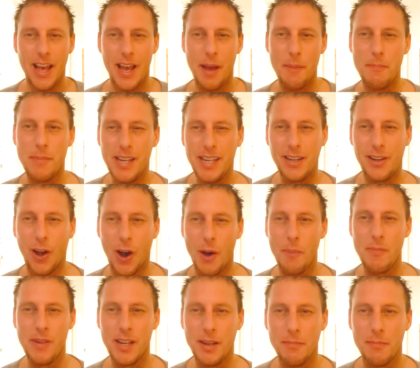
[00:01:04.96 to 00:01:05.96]
and
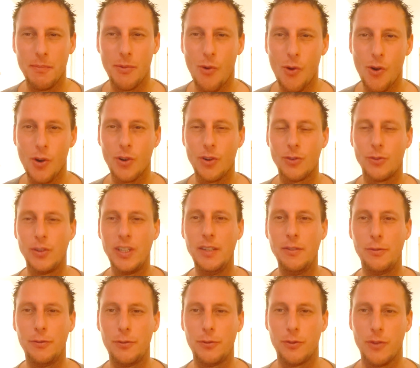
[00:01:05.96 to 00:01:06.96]
becoming more
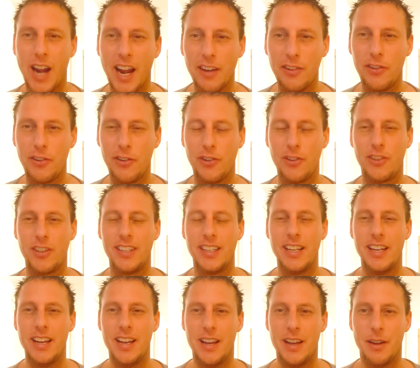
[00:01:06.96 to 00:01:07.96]
refreshed,
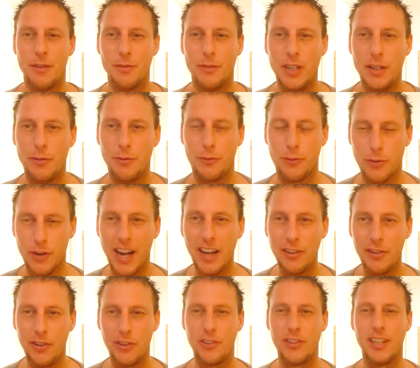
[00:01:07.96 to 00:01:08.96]

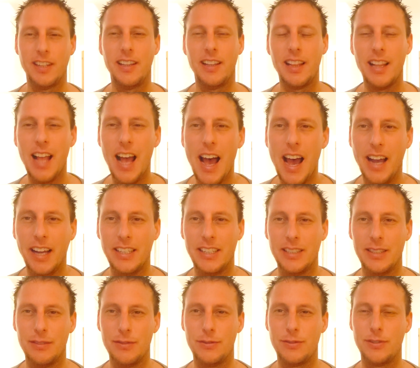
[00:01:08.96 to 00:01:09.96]
refreshed in
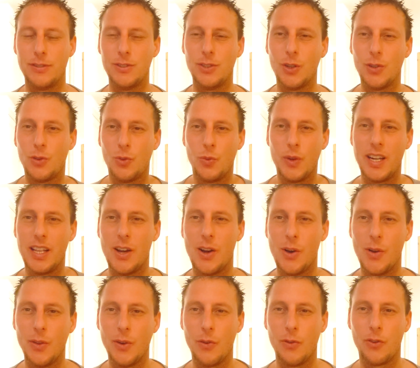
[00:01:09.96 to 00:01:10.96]
life, not with
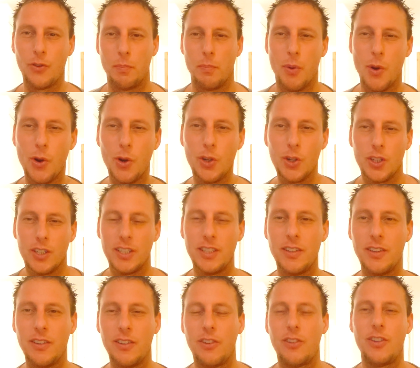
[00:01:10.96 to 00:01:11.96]
all those
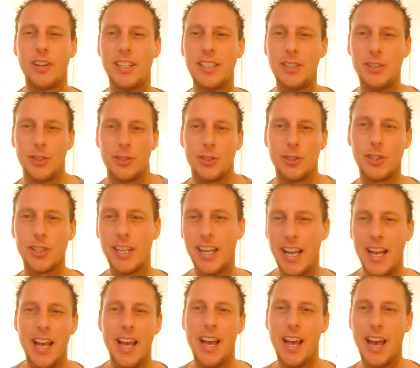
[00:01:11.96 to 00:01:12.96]
burdens in your
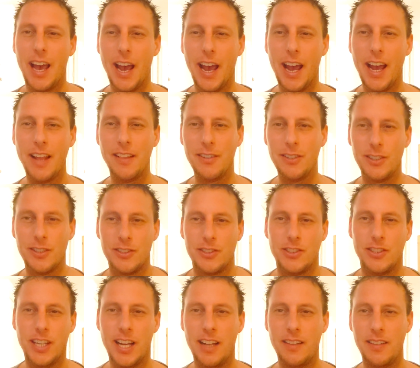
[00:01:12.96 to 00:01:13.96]

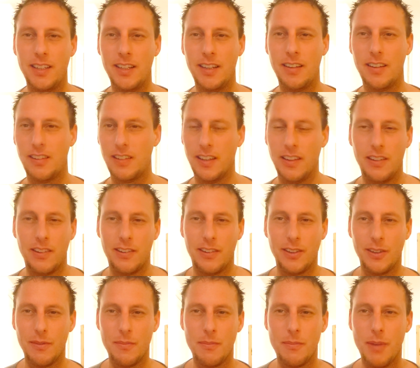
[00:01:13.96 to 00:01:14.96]
energetic
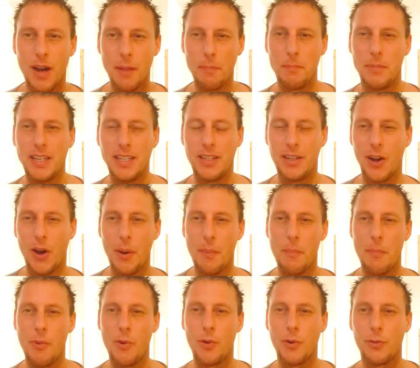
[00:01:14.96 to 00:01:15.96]
system, but become
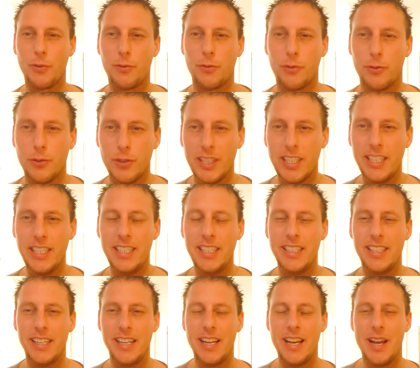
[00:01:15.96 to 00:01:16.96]
more
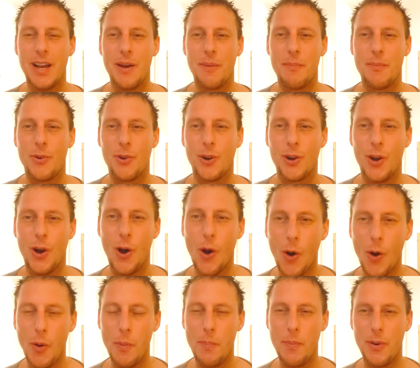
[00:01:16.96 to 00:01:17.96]
free, more
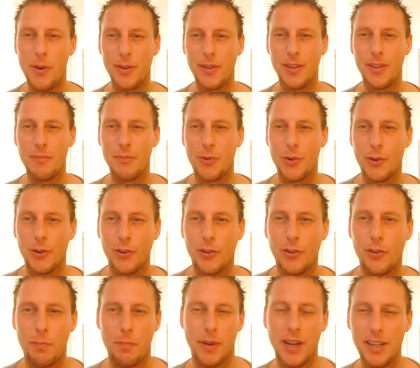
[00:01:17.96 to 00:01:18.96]
open, more
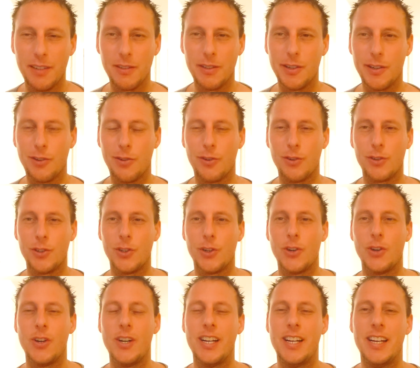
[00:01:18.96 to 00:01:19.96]

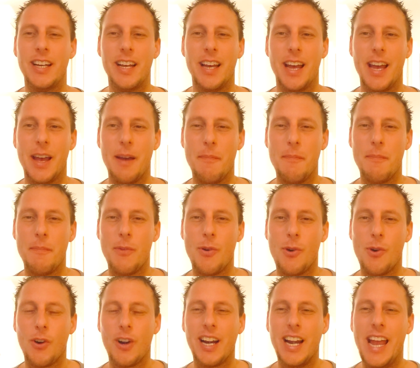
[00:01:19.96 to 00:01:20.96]
spiritual, and
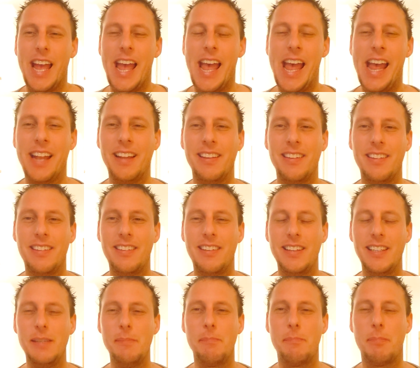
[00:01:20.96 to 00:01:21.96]
more
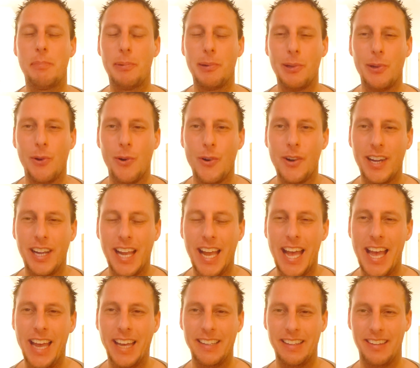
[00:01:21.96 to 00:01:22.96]

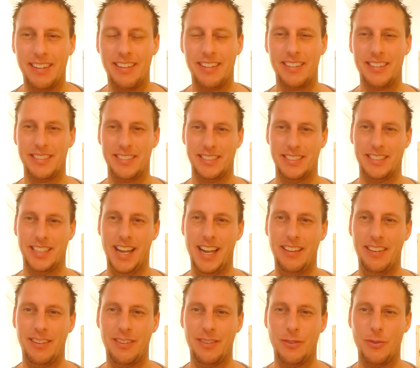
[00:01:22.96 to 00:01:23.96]
anti-blockade.
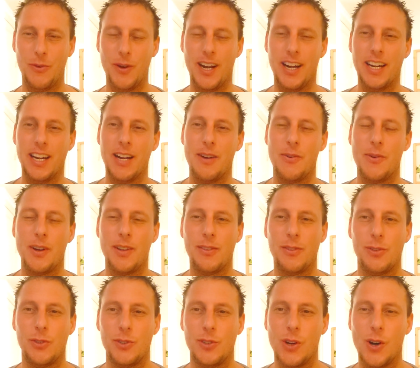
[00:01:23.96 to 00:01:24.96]
That's where I
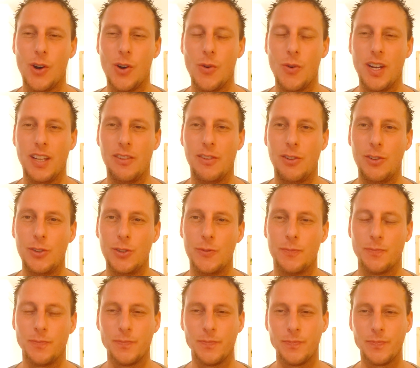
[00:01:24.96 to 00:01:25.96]
want to go with
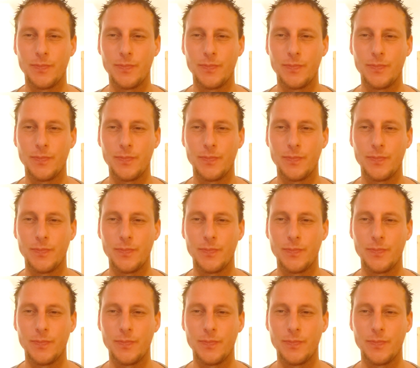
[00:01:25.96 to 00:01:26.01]
you.